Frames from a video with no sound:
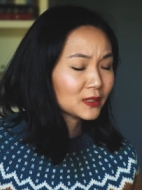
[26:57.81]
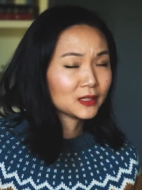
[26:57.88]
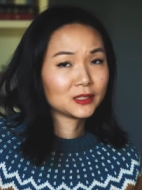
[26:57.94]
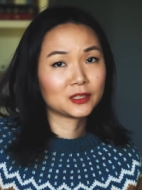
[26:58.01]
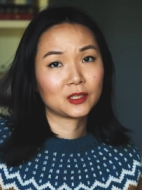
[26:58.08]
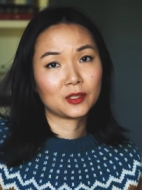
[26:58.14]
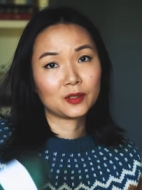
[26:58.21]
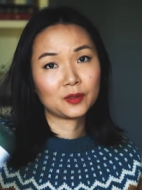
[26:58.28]

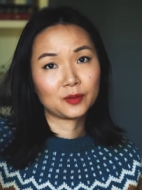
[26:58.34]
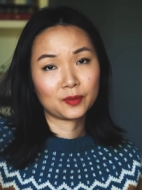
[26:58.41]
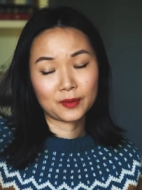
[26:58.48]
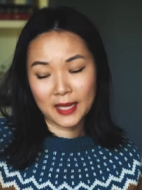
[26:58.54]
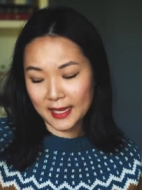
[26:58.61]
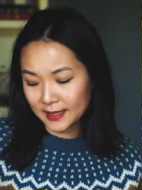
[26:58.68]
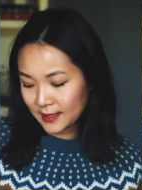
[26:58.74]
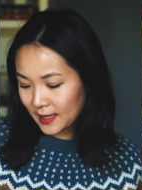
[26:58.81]
So
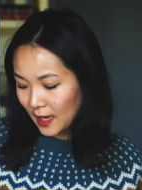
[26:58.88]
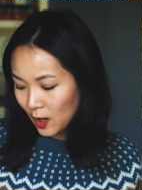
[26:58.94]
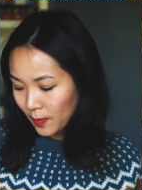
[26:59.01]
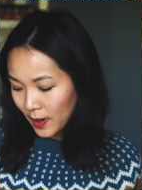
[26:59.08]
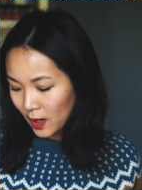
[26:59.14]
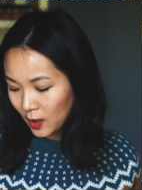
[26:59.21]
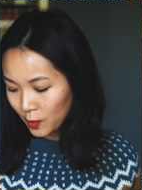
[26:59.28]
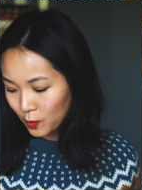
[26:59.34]
that's the
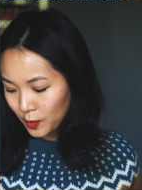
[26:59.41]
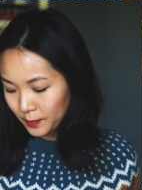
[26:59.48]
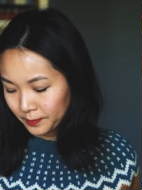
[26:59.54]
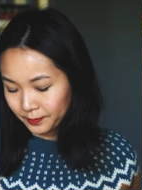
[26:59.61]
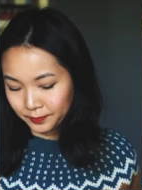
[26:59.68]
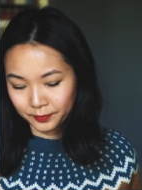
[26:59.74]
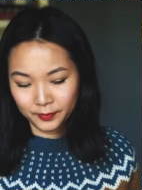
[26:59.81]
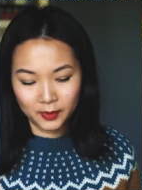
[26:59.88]
alpaca All
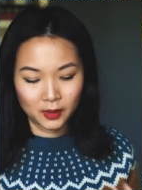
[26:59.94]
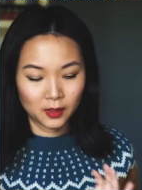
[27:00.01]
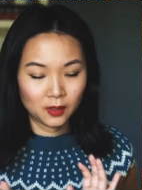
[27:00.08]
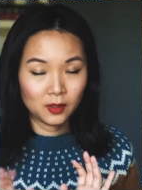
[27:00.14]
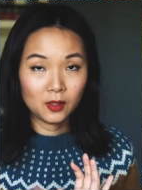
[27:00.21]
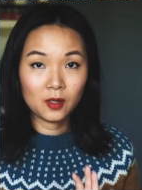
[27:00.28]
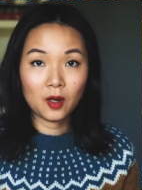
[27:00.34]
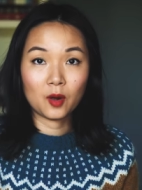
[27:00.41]

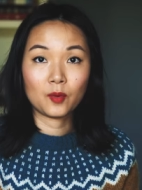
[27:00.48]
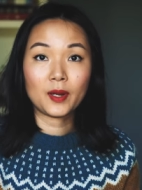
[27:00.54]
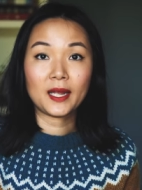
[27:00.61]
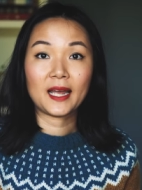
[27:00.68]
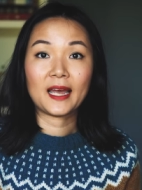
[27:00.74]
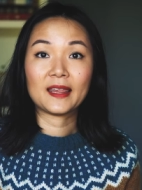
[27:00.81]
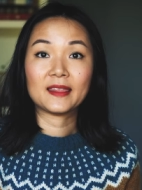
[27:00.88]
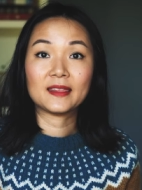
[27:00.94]
right,
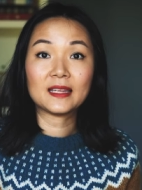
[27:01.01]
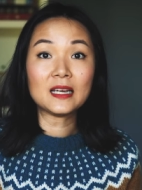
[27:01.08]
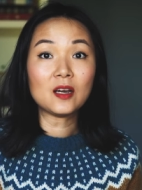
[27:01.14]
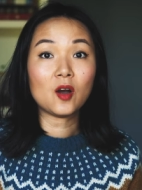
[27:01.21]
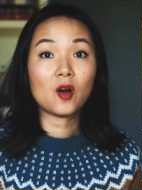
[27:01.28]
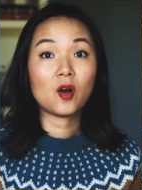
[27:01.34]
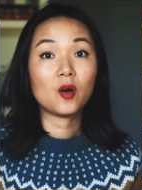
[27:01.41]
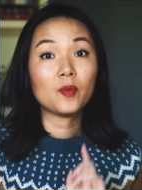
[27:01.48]
I think
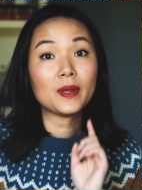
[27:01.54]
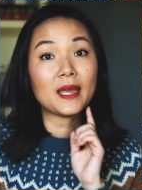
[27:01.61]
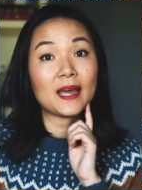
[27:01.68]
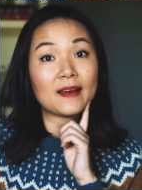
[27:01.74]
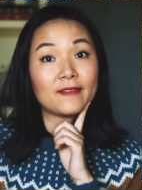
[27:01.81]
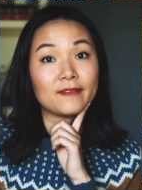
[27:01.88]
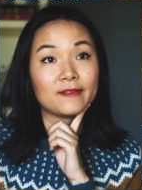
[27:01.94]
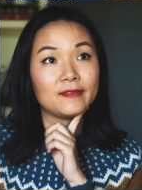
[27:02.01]
all we
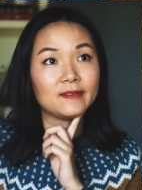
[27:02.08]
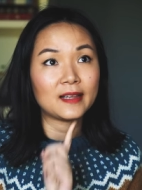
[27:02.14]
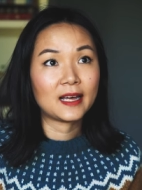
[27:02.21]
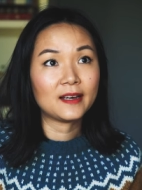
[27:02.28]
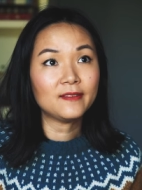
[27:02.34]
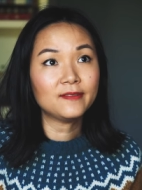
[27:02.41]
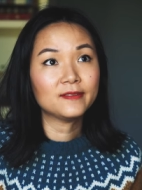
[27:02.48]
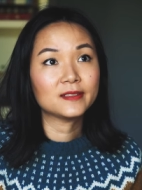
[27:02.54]
have
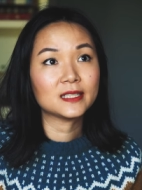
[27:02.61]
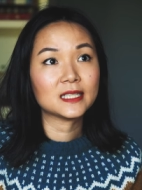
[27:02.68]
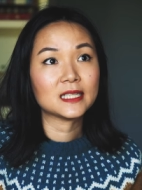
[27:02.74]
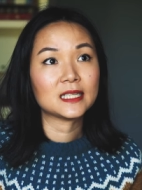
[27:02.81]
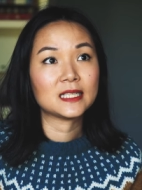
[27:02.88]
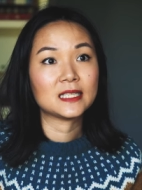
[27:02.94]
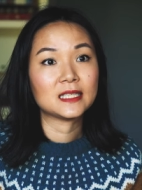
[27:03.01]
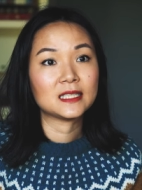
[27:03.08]
left
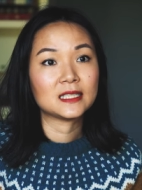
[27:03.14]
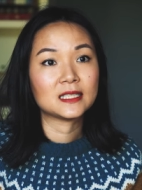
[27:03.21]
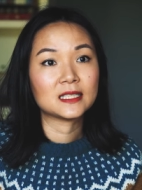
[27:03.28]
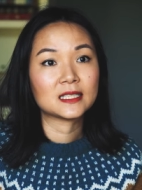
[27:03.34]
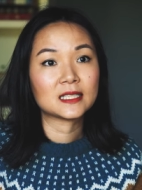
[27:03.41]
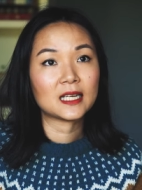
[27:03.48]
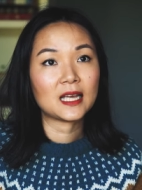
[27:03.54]
is